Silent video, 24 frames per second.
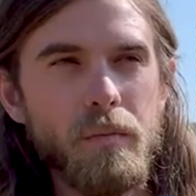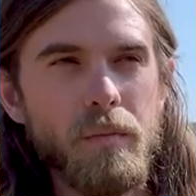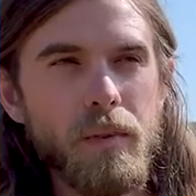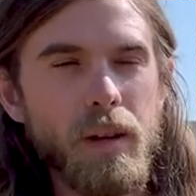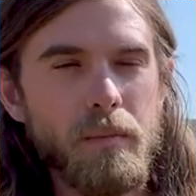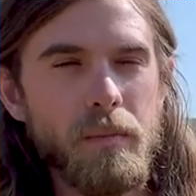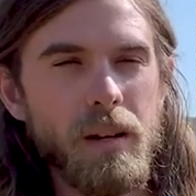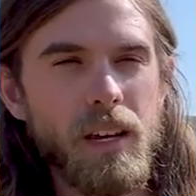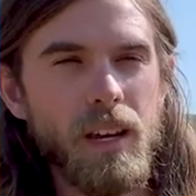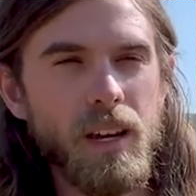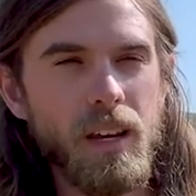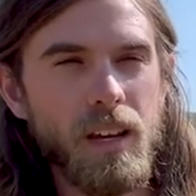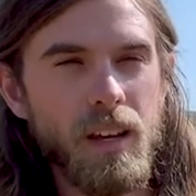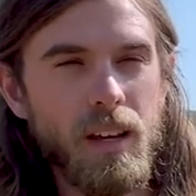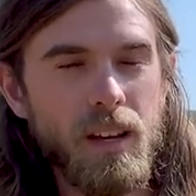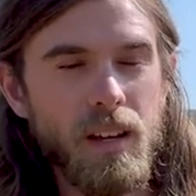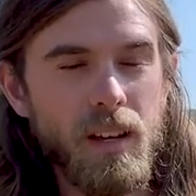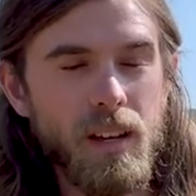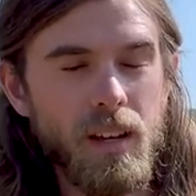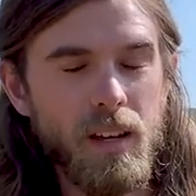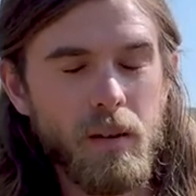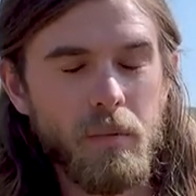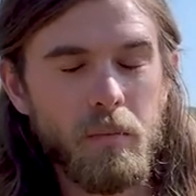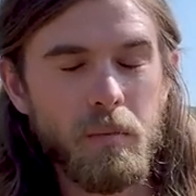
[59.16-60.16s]
mimic
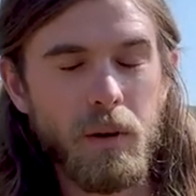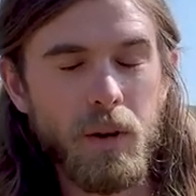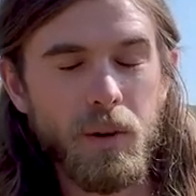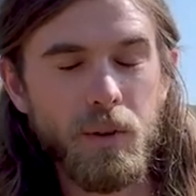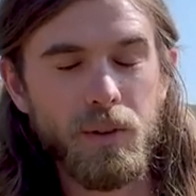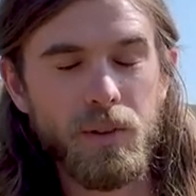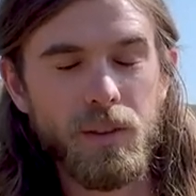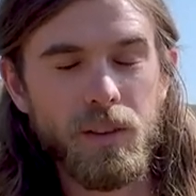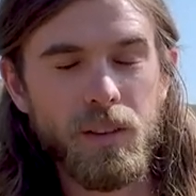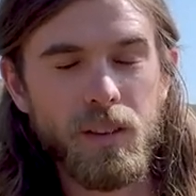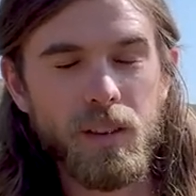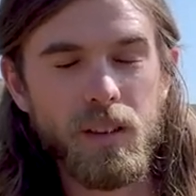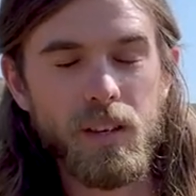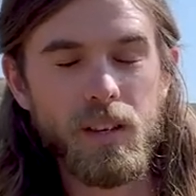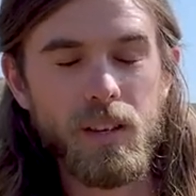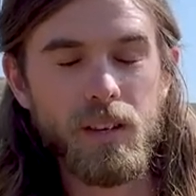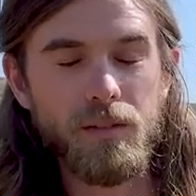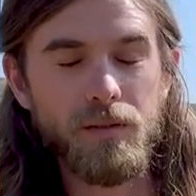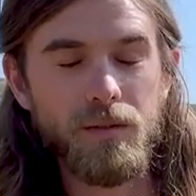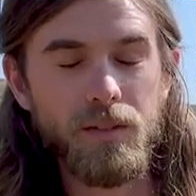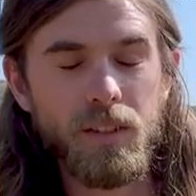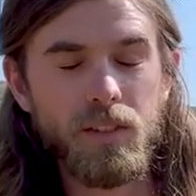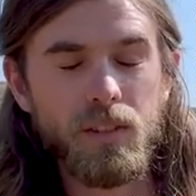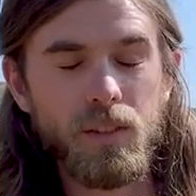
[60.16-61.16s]
both the
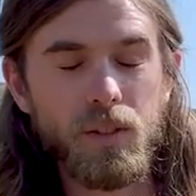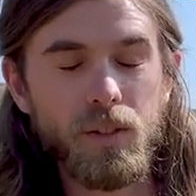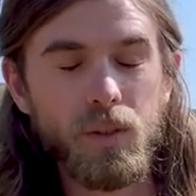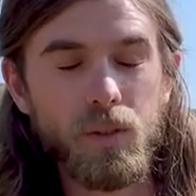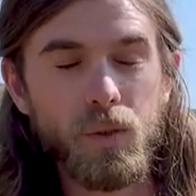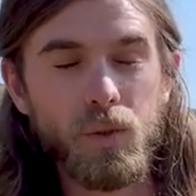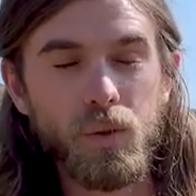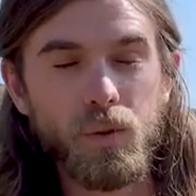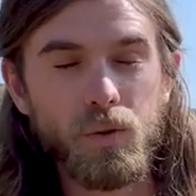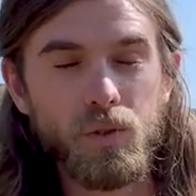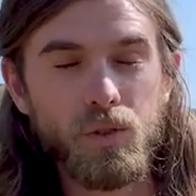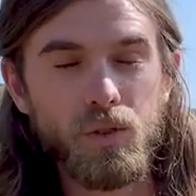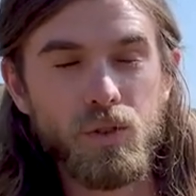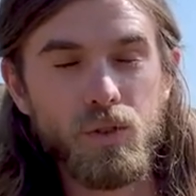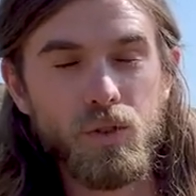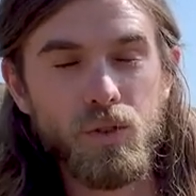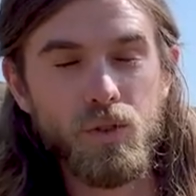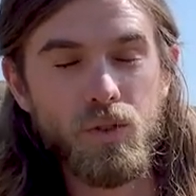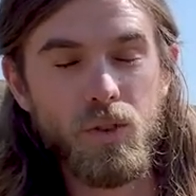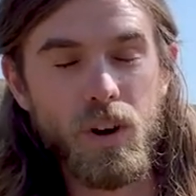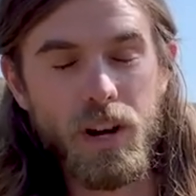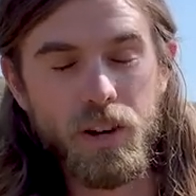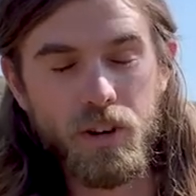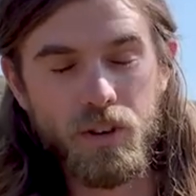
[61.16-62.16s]
physical
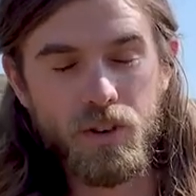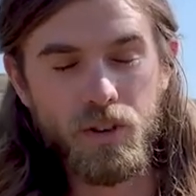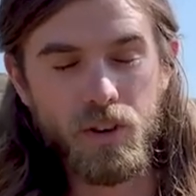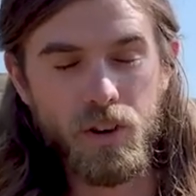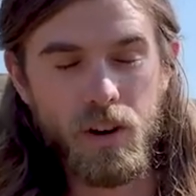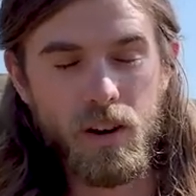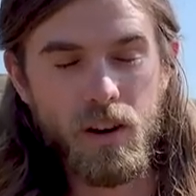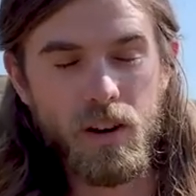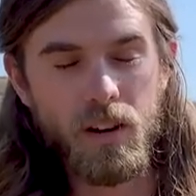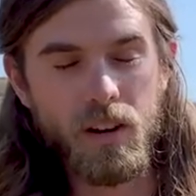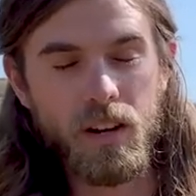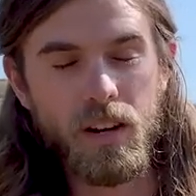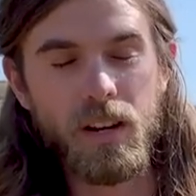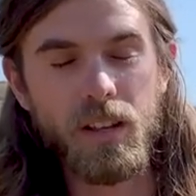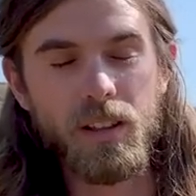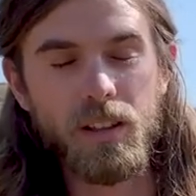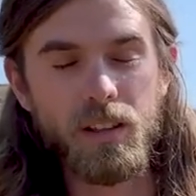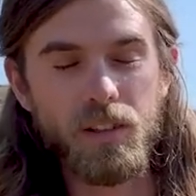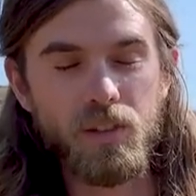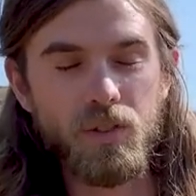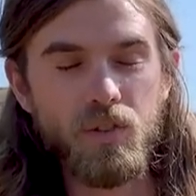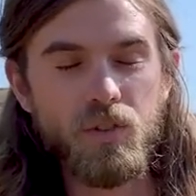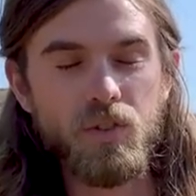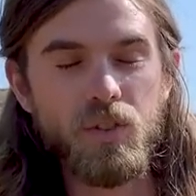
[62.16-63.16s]
structure
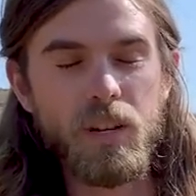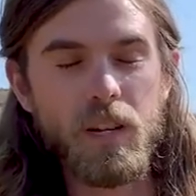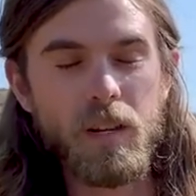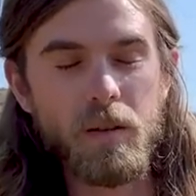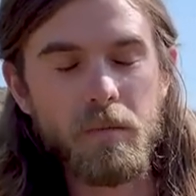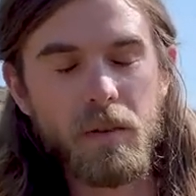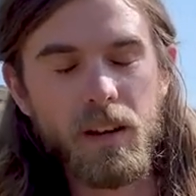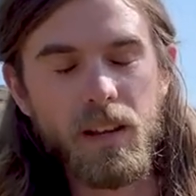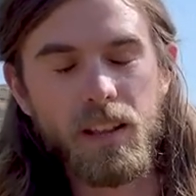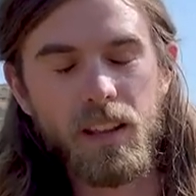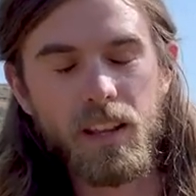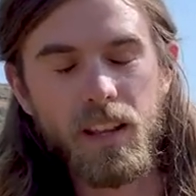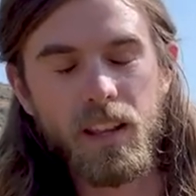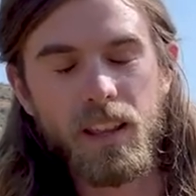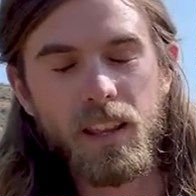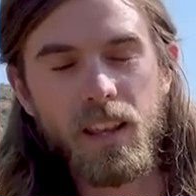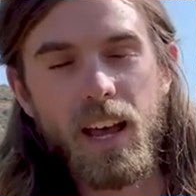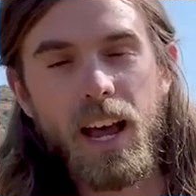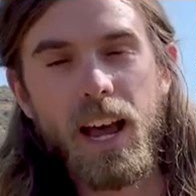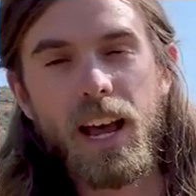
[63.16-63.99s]
in the stream and then the